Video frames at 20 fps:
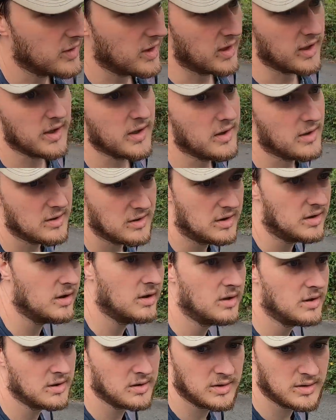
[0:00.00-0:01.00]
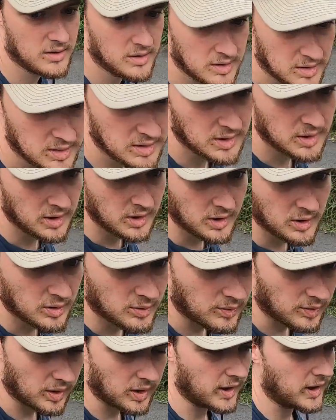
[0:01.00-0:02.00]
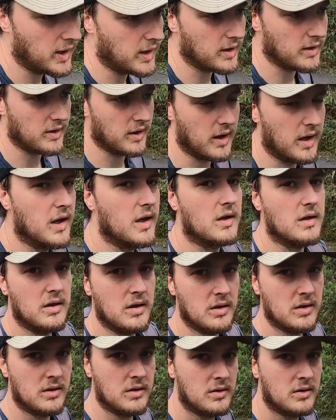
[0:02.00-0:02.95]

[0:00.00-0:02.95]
not eaten, well, I had an egg